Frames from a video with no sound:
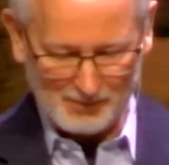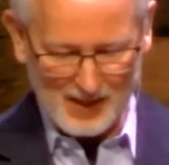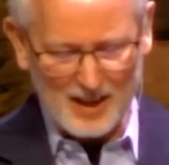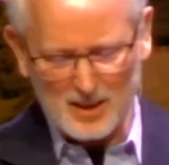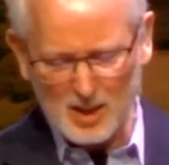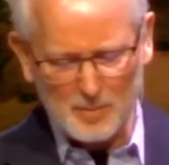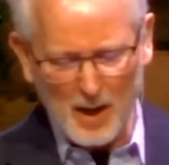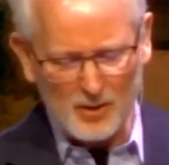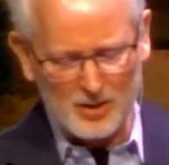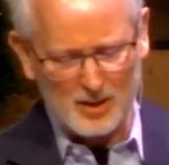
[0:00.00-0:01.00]
It
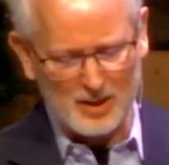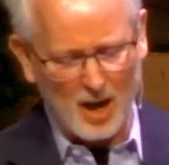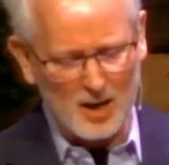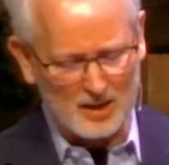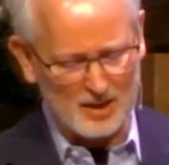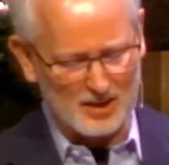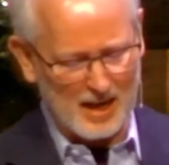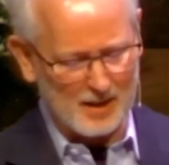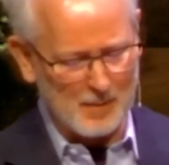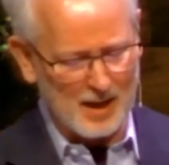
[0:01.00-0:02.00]
dispels the darkness
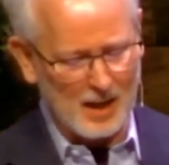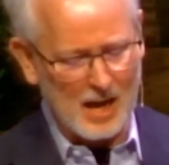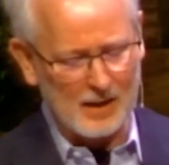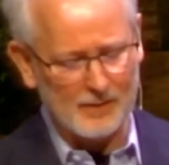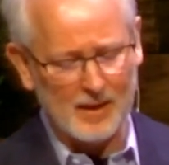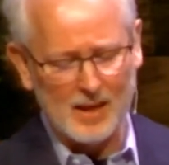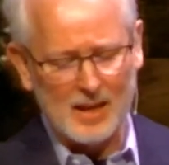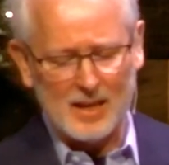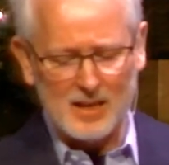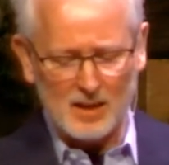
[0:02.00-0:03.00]
out of my life.
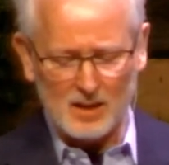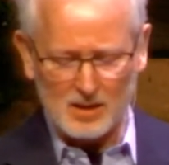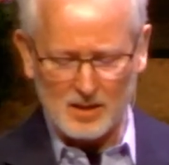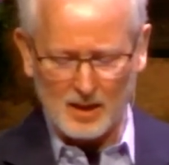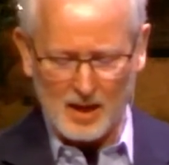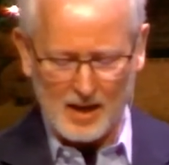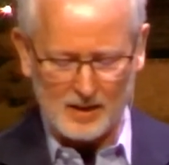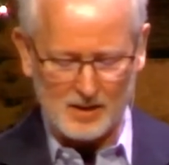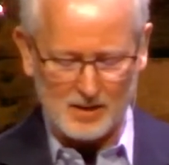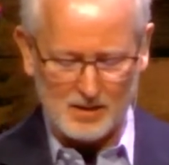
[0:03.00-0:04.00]
He is the
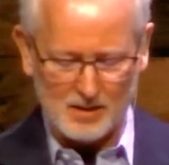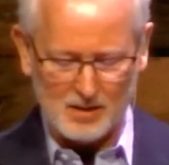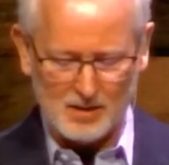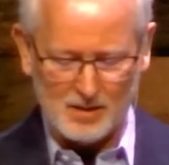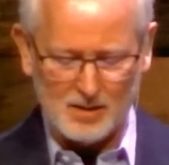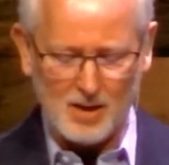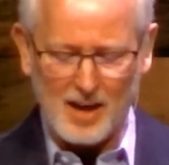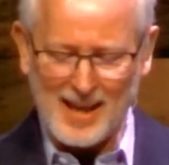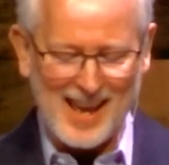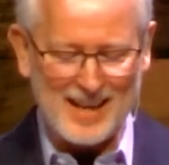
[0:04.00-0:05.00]
light,
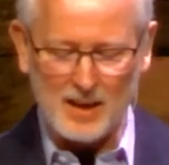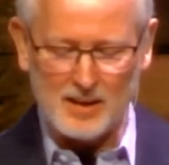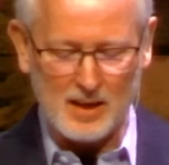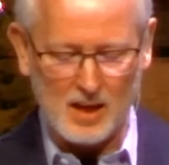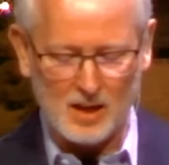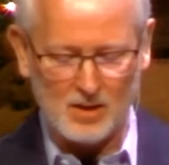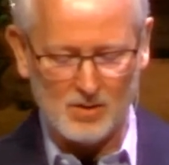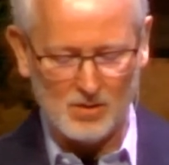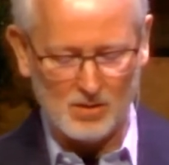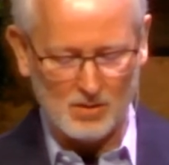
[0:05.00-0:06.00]
not anything
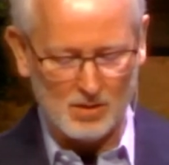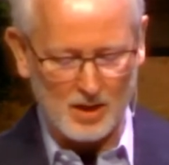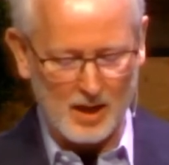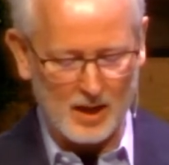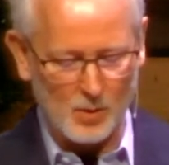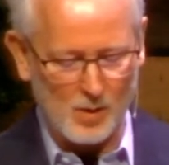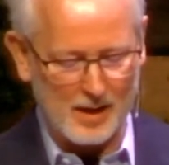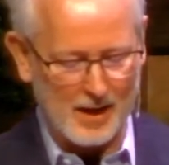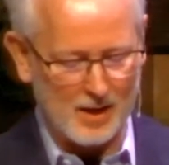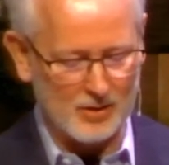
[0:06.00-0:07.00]
or anyone
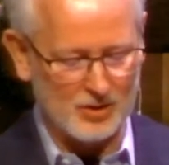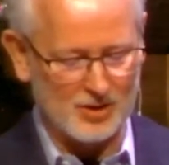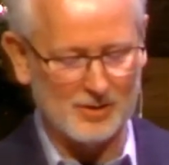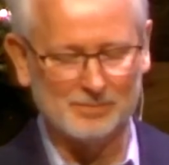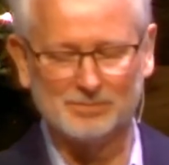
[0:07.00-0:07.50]
else.